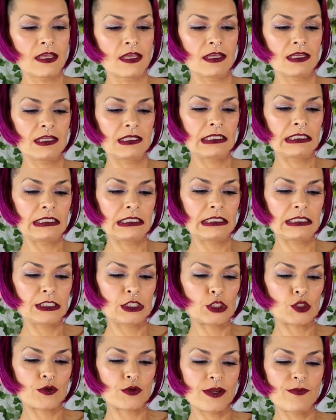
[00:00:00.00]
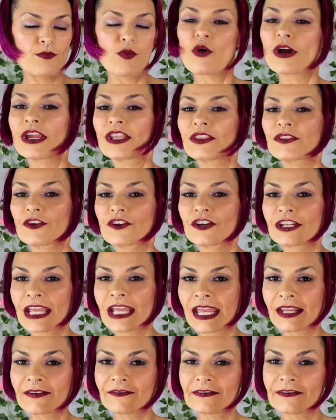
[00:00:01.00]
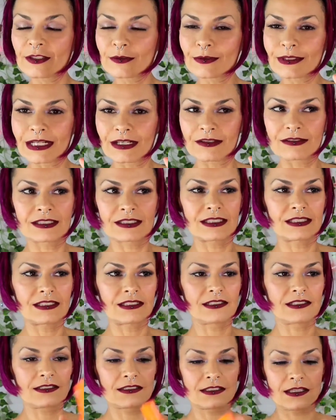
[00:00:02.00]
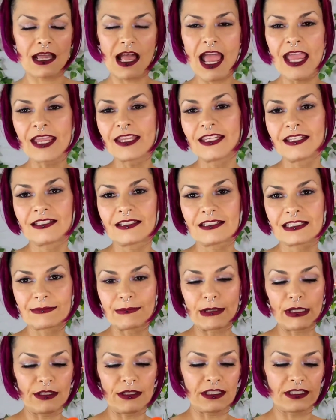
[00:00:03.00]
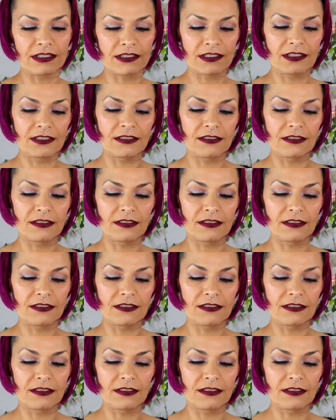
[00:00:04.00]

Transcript: And it is 3.38 fluid ounces. I need to smell it.